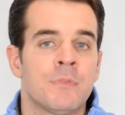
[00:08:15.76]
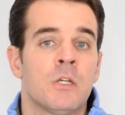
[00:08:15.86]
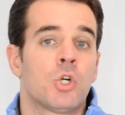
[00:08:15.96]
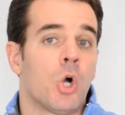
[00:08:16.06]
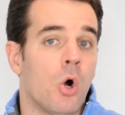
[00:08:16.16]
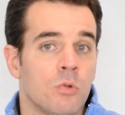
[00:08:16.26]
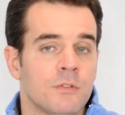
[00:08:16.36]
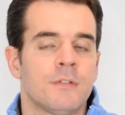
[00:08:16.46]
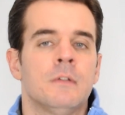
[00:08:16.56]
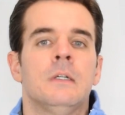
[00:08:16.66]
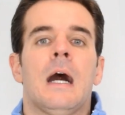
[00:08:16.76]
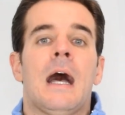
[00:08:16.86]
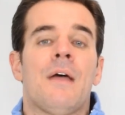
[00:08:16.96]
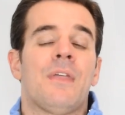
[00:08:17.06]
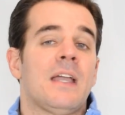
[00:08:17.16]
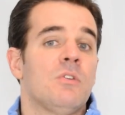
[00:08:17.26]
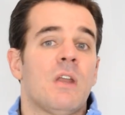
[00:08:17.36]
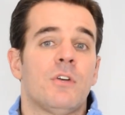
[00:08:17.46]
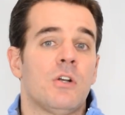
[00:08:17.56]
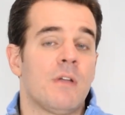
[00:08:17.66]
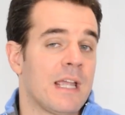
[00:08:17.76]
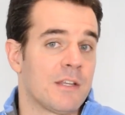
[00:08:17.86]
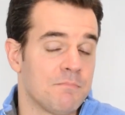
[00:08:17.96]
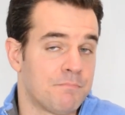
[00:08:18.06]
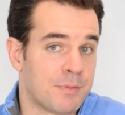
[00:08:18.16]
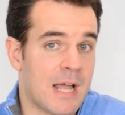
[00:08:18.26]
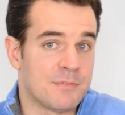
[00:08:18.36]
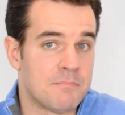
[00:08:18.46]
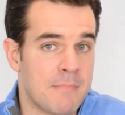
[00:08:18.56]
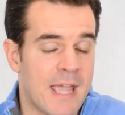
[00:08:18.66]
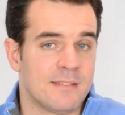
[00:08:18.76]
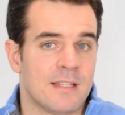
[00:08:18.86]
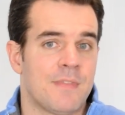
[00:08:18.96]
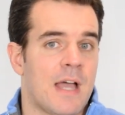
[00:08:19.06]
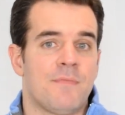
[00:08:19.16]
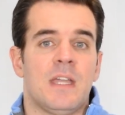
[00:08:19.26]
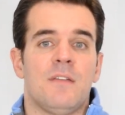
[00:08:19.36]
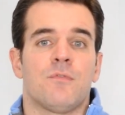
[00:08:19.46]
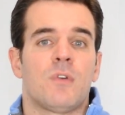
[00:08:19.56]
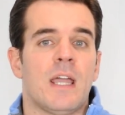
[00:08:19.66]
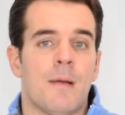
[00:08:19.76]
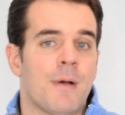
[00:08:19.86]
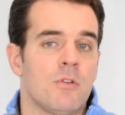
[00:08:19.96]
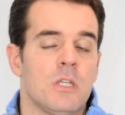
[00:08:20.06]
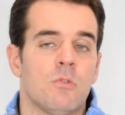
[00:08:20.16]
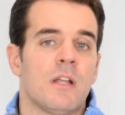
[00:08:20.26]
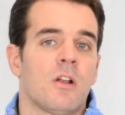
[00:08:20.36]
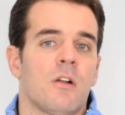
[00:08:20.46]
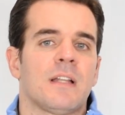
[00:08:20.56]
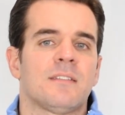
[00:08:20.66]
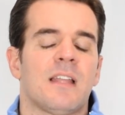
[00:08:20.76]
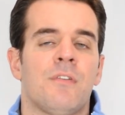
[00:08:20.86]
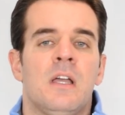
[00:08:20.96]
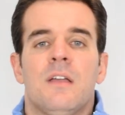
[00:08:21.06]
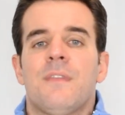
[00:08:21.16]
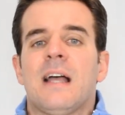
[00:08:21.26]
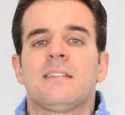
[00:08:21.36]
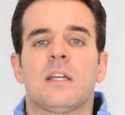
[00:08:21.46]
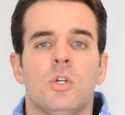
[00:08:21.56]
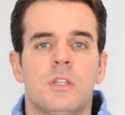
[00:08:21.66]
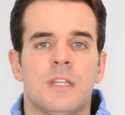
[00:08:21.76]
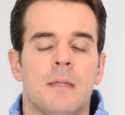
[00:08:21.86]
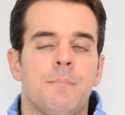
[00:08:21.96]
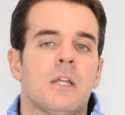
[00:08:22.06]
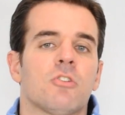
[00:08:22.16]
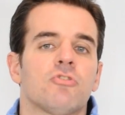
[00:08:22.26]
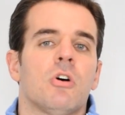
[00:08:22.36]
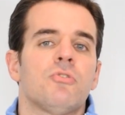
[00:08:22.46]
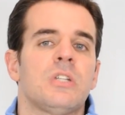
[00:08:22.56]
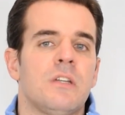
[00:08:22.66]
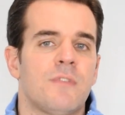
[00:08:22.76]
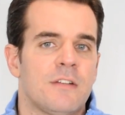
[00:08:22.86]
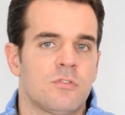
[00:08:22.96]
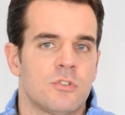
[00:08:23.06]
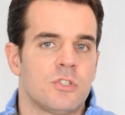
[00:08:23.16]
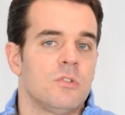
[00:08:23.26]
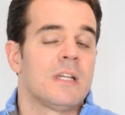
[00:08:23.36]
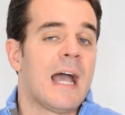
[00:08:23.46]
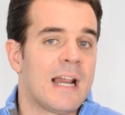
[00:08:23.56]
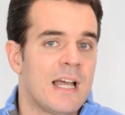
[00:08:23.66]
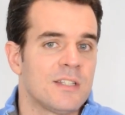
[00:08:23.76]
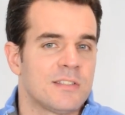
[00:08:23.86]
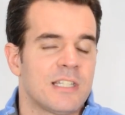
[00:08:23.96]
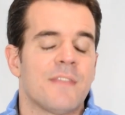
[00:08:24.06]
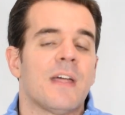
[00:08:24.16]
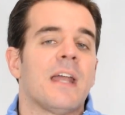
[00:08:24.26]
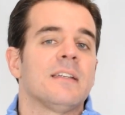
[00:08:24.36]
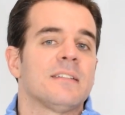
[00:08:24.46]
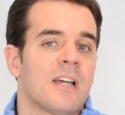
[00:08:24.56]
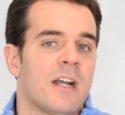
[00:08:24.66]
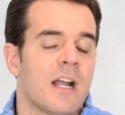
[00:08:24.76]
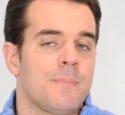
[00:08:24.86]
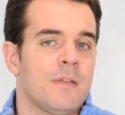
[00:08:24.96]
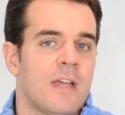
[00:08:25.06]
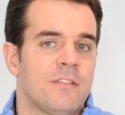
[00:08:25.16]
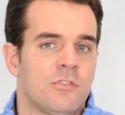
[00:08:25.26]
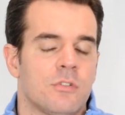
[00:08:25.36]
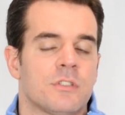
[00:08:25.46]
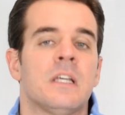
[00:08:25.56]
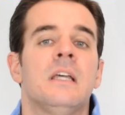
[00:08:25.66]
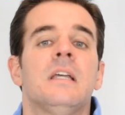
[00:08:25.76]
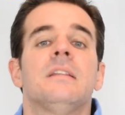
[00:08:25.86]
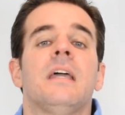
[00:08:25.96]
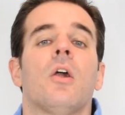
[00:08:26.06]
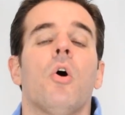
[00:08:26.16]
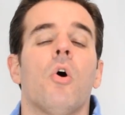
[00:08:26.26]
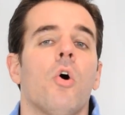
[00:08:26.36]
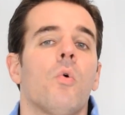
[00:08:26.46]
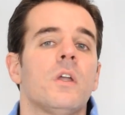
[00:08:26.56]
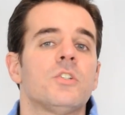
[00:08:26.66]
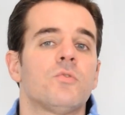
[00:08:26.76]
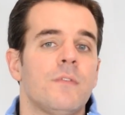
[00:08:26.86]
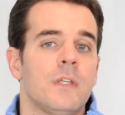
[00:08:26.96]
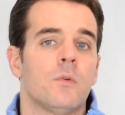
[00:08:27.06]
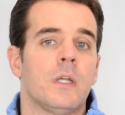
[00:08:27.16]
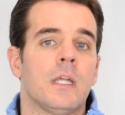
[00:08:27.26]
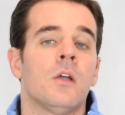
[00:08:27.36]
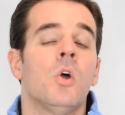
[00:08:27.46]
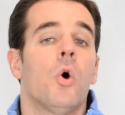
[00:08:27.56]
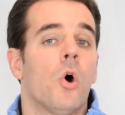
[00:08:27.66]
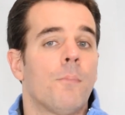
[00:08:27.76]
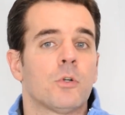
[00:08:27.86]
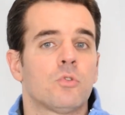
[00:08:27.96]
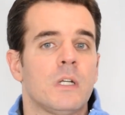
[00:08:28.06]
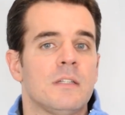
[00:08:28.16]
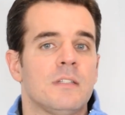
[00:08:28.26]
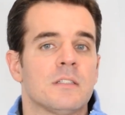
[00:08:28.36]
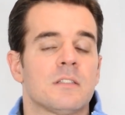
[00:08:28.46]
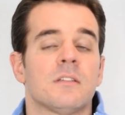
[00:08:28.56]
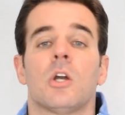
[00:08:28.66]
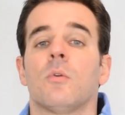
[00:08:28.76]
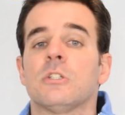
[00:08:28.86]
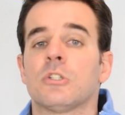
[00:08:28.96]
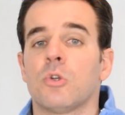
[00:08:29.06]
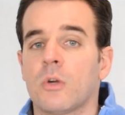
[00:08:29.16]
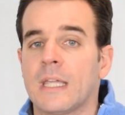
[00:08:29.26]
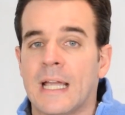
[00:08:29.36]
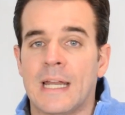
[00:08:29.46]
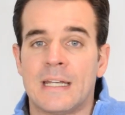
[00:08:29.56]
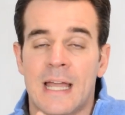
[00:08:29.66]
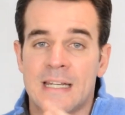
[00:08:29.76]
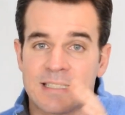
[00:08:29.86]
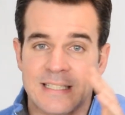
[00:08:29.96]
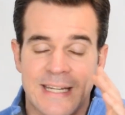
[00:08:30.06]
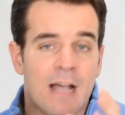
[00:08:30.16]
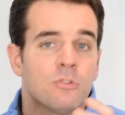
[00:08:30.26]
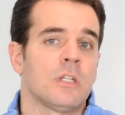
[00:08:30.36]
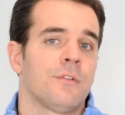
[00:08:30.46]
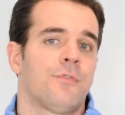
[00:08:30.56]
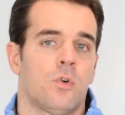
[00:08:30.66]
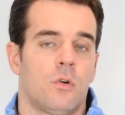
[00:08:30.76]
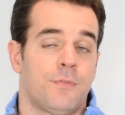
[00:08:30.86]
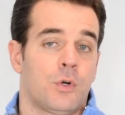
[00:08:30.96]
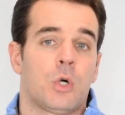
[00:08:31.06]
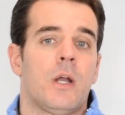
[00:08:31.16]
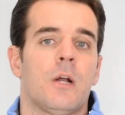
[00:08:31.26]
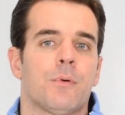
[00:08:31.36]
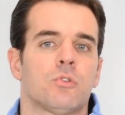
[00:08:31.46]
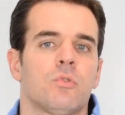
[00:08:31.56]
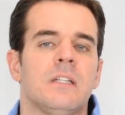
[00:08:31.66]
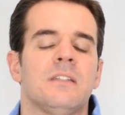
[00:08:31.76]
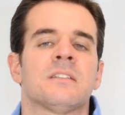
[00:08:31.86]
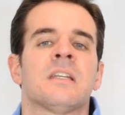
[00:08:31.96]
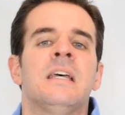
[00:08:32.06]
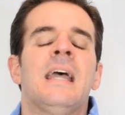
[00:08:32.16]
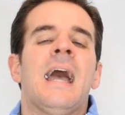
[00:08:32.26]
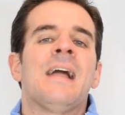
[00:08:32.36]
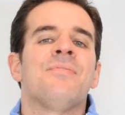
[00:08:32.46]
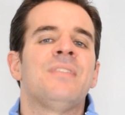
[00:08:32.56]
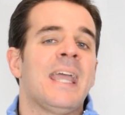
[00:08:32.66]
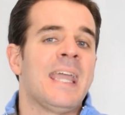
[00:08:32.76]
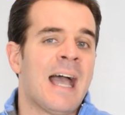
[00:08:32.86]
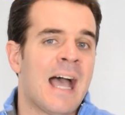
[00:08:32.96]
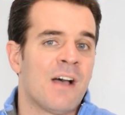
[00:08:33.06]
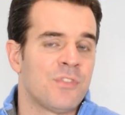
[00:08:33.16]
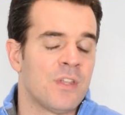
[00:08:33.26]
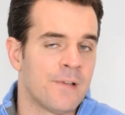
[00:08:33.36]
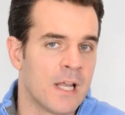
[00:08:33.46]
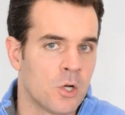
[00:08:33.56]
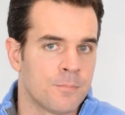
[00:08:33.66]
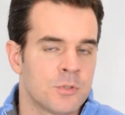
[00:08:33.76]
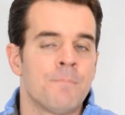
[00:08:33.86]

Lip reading: cold, that you never perhaps met, and that they've read about you and all of that stuff, that's a good thing, because those investors, you gotta understand that startup investors, they're always reviewing opportunities. They're always looking and scouting for great opportunities. And they have developed